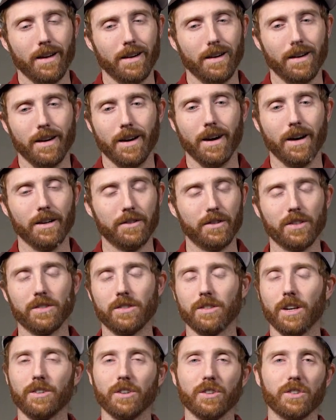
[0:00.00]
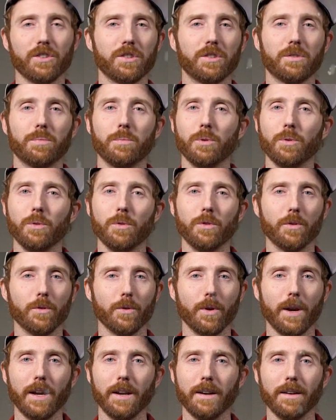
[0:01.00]
such a smooth,
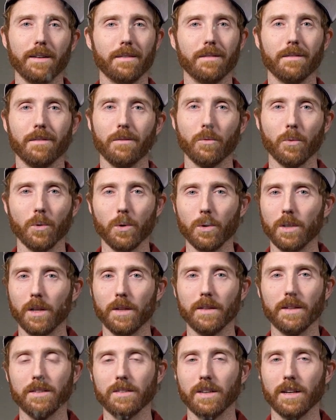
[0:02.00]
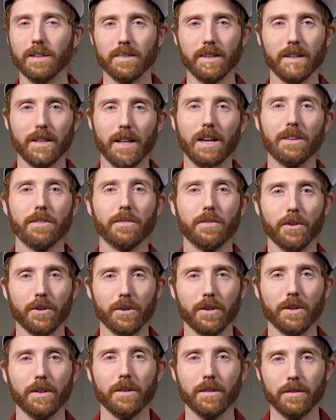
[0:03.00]
great roll on these things, and they last for a
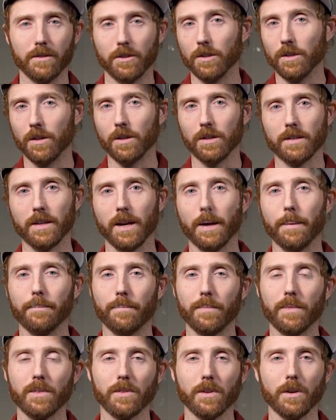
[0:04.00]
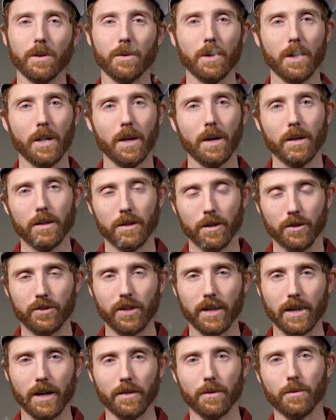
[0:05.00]
good long time. So go
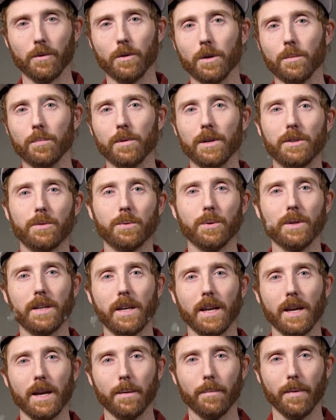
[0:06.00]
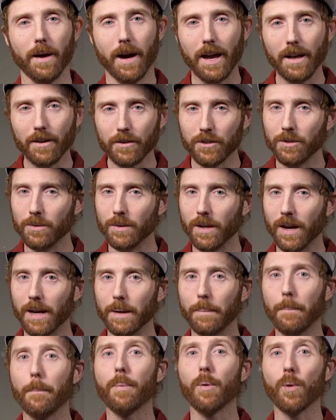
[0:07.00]
check out the Rollerblade Twin Cam
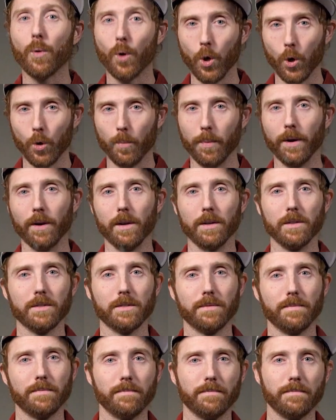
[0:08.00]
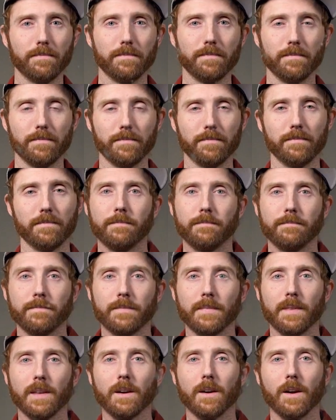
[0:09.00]
ILQ9 Pro bearings.
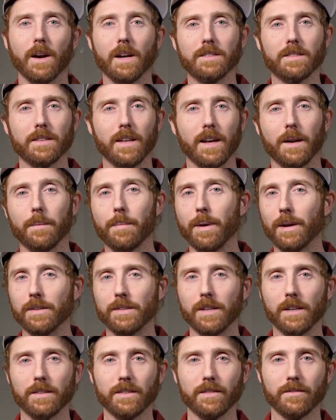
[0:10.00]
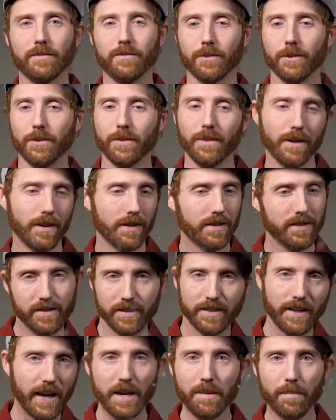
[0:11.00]
All right, so that about does it for the
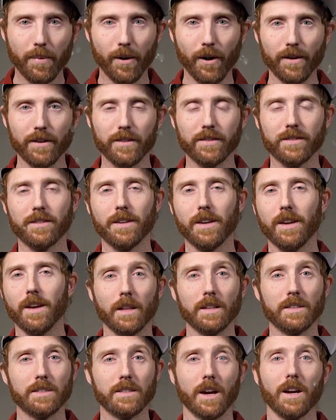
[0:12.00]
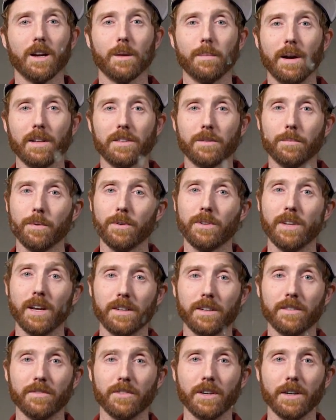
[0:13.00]
skate parts. Let's talk about some
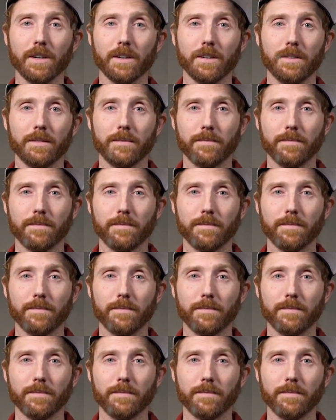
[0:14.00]
protective gear.